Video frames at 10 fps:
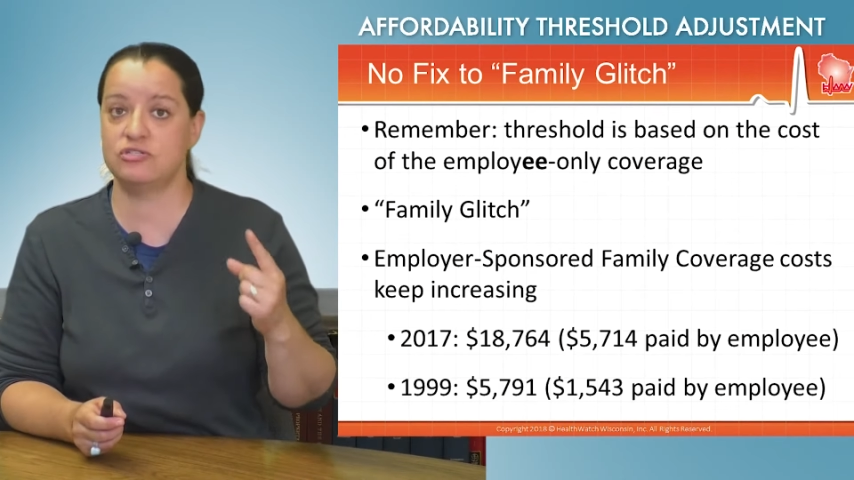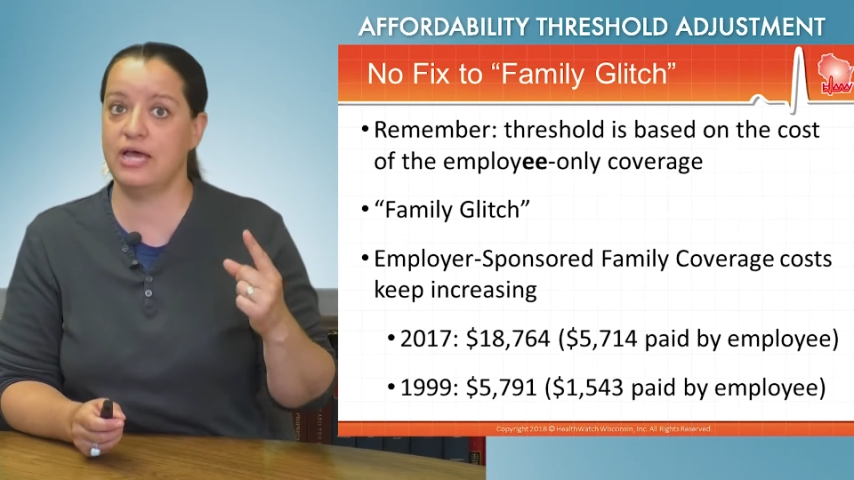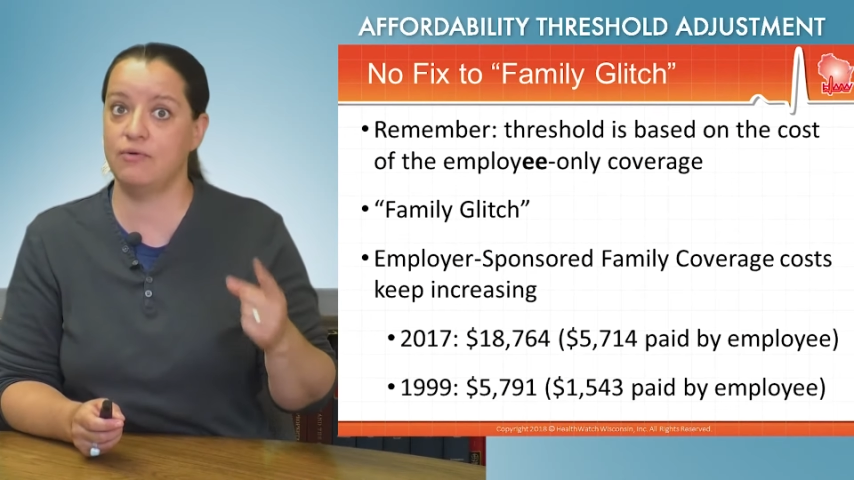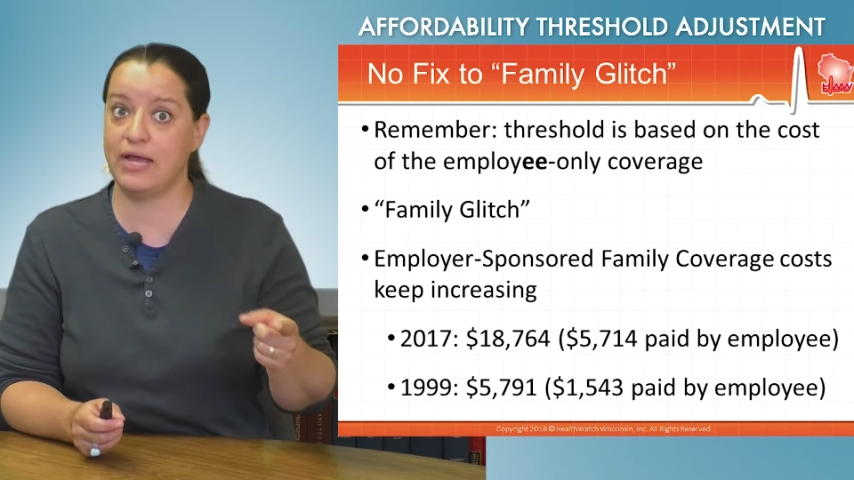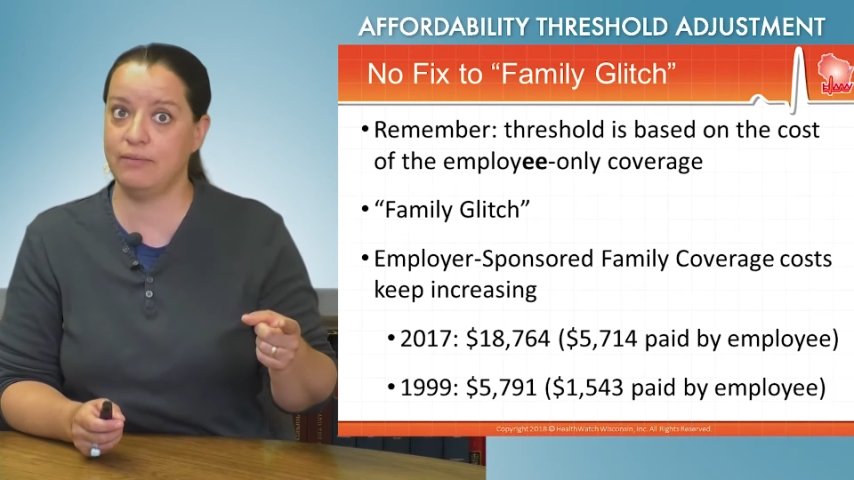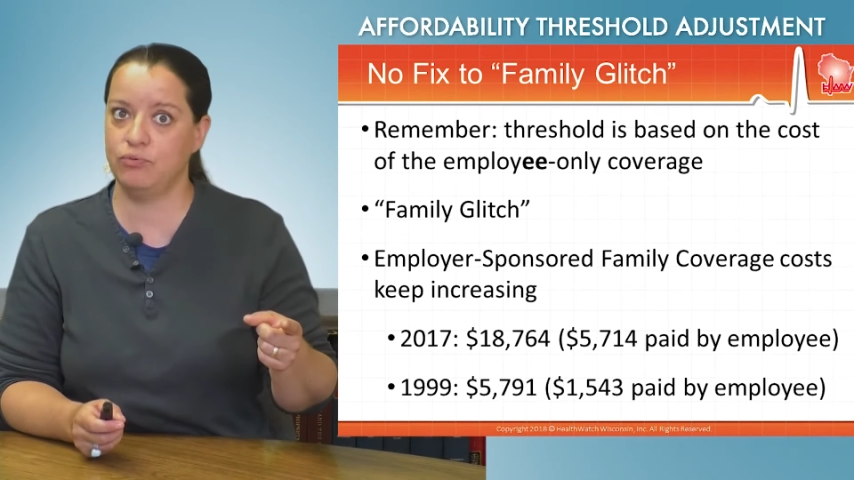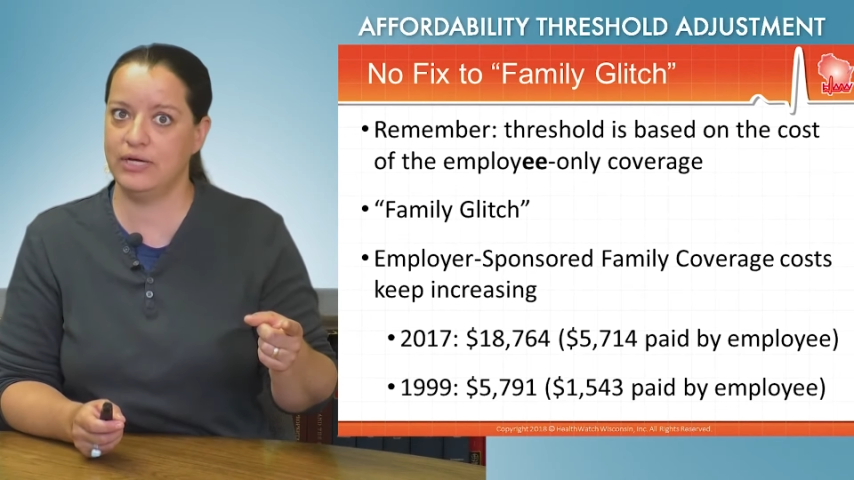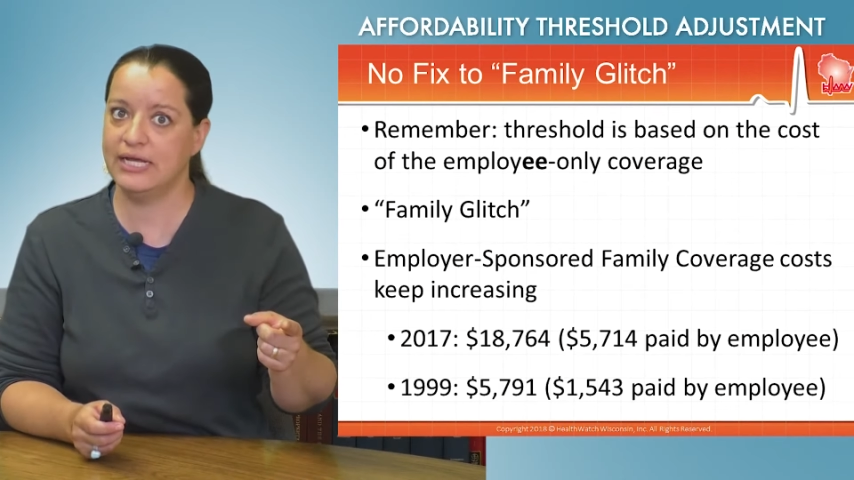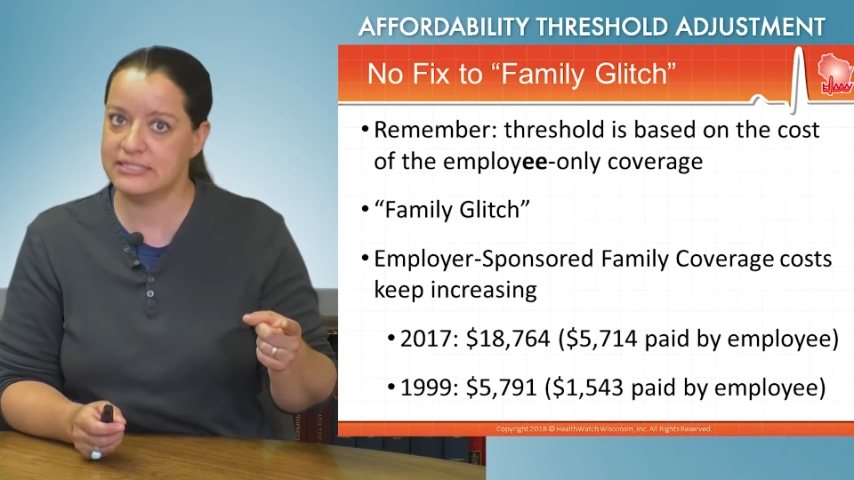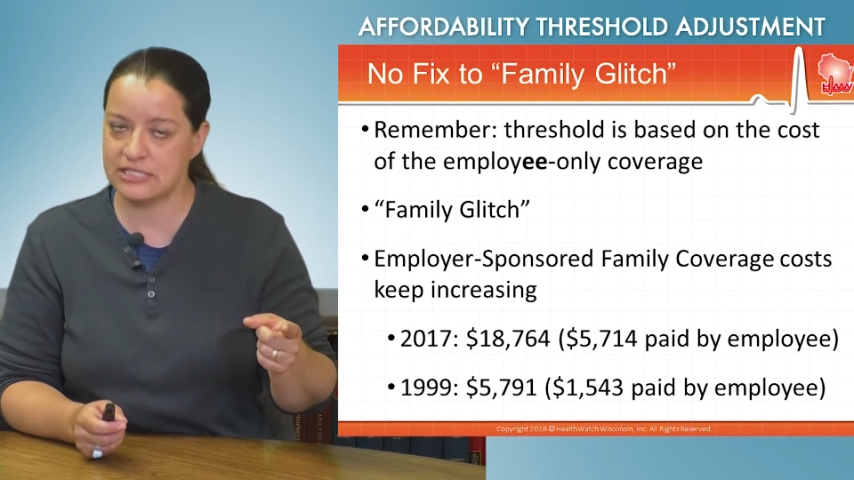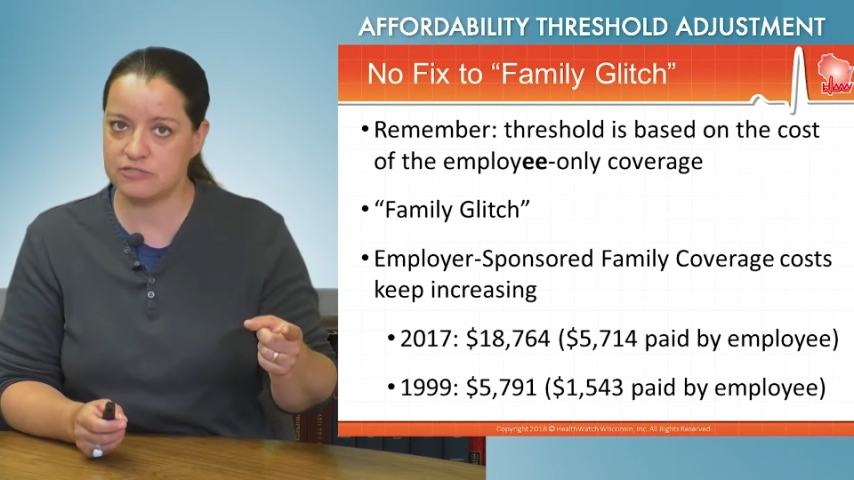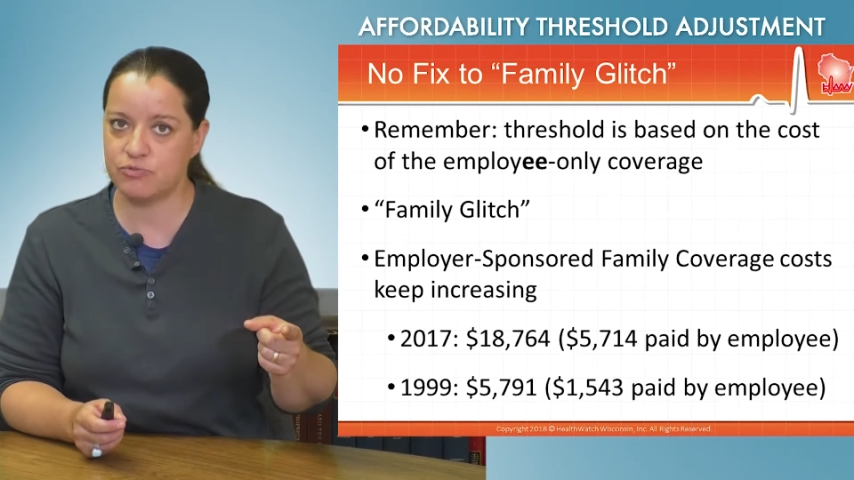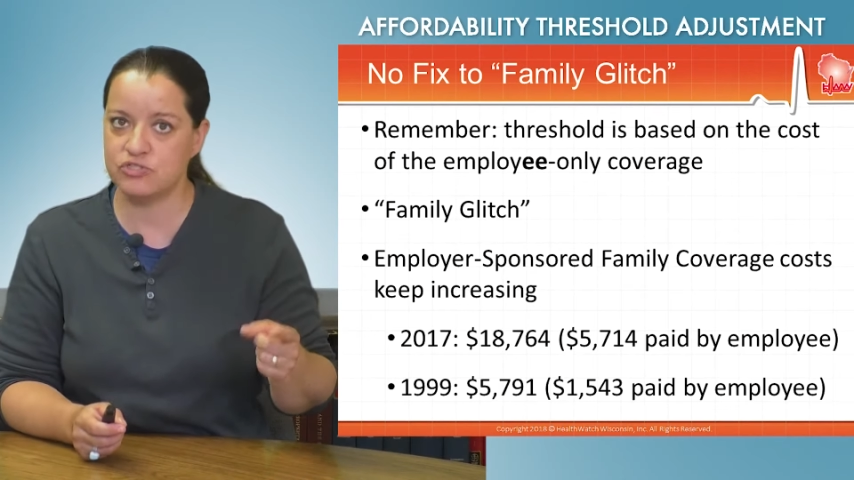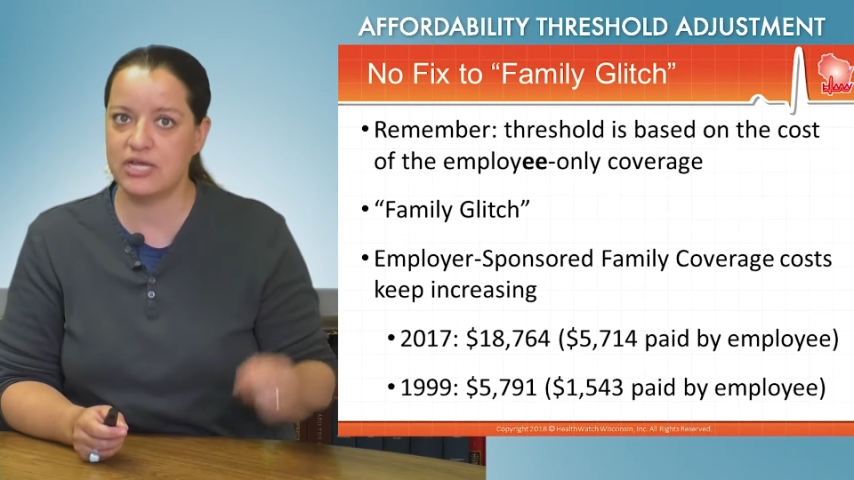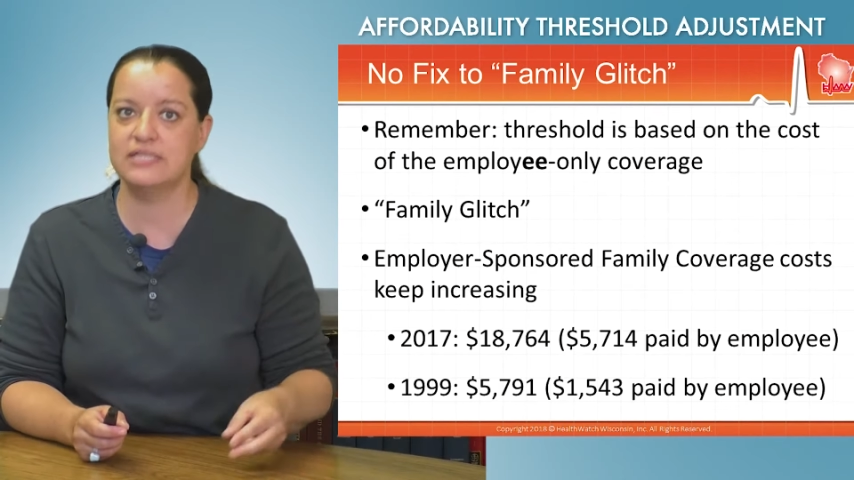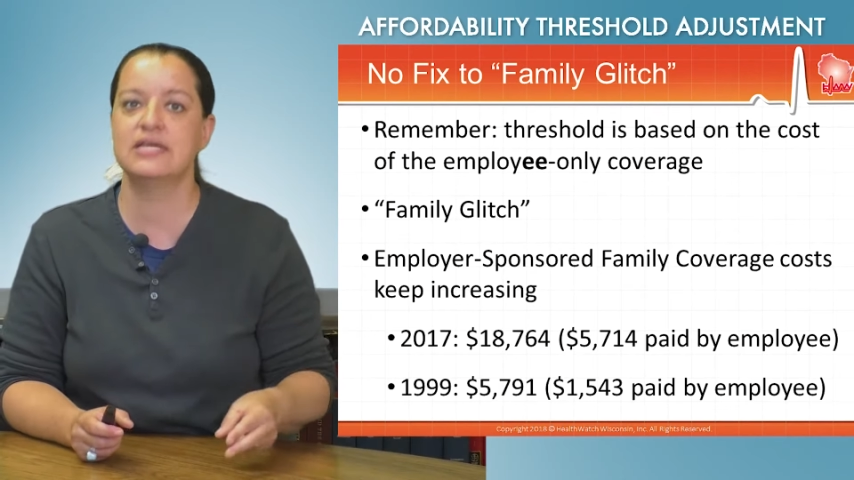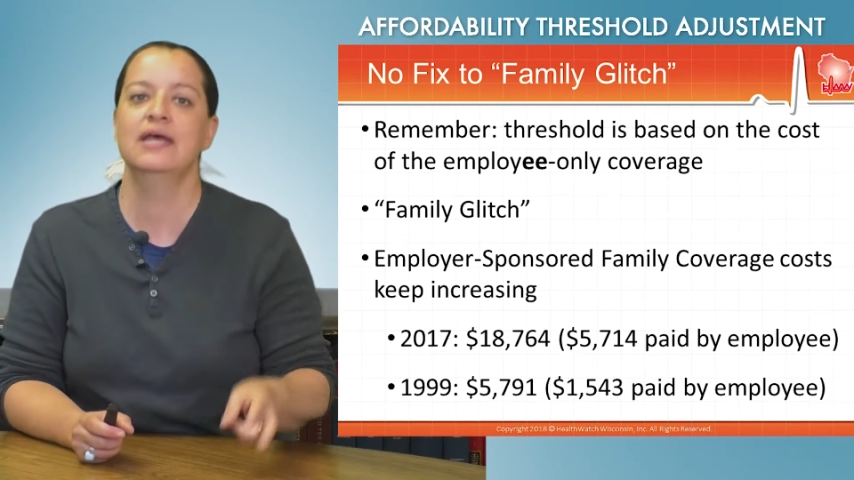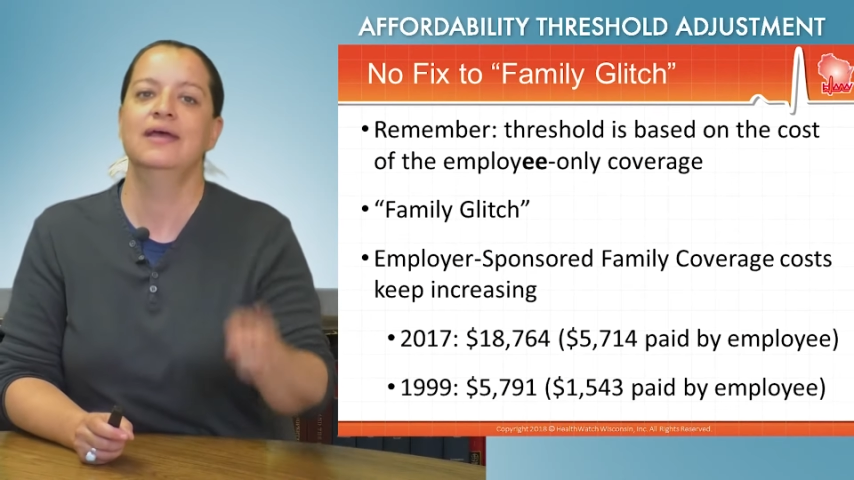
It's now 9.86%.